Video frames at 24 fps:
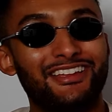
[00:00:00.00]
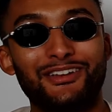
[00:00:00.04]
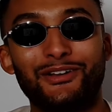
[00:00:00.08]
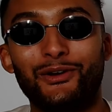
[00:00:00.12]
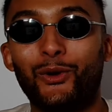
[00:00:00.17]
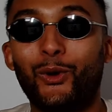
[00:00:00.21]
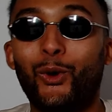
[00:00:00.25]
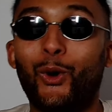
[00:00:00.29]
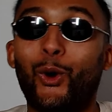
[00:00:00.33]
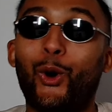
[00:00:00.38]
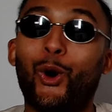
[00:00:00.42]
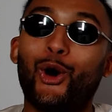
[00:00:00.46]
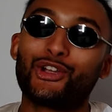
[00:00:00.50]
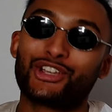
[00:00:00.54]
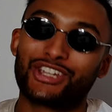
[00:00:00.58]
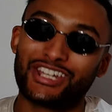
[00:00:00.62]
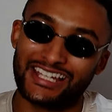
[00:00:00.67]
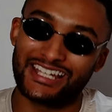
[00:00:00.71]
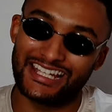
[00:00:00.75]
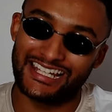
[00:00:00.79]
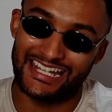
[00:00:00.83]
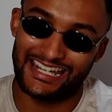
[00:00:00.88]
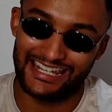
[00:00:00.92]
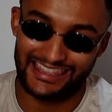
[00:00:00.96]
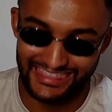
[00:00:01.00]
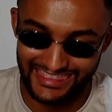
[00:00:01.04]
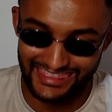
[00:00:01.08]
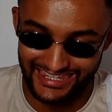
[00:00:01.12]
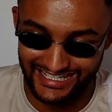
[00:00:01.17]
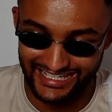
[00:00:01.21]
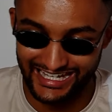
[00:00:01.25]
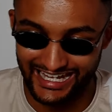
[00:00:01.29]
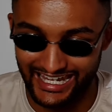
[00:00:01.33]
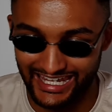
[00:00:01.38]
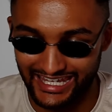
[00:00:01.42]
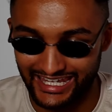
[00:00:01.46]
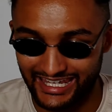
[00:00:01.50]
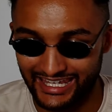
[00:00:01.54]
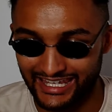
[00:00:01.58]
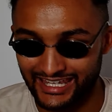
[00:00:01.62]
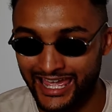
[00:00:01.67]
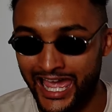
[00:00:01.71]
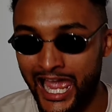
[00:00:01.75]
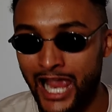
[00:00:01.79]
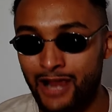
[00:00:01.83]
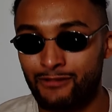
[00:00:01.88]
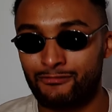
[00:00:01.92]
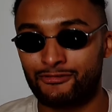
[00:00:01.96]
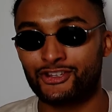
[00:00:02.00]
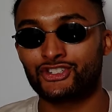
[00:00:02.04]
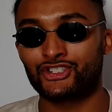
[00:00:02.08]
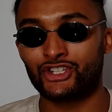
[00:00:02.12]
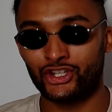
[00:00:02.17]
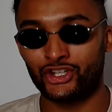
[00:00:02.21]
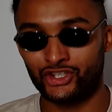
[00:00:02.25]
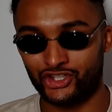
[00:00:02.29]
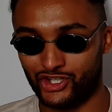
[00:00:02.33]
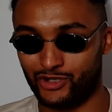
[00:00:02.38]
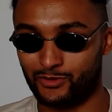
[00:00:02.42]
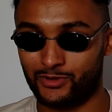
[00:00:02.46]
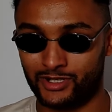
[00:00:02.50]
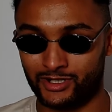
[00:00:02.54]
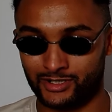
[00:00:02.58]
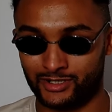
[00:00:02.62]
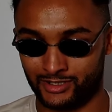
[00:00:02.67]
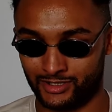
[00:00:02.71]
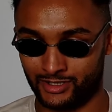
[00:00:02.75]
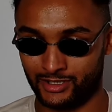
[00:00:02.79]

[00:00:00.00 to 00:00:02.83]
Orderly Thany Harris Sonua.